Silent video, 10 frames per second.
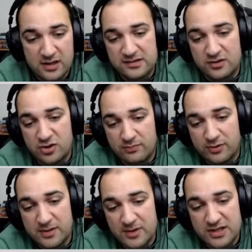So you can
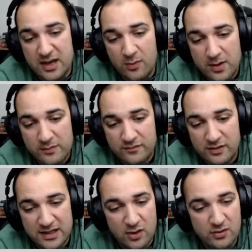pretty much get away with
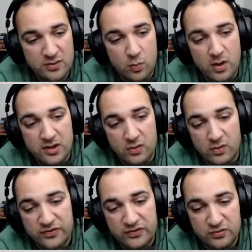running only one
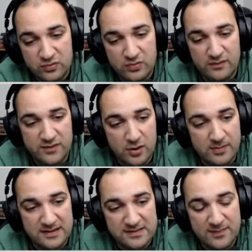or two of the
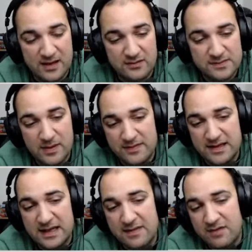Obelisk Bearers. But
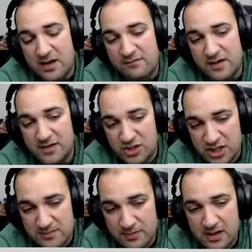then again, they are very
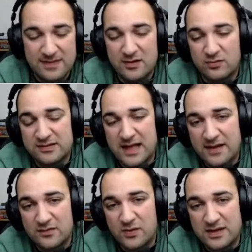cheap. They also
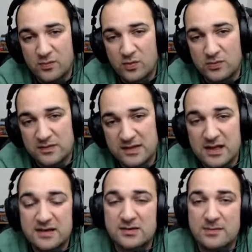have 20 wounds,
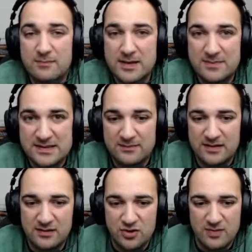so it might be
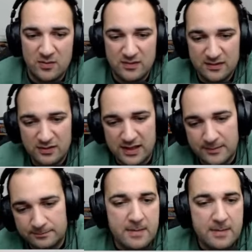something that you might want to look at.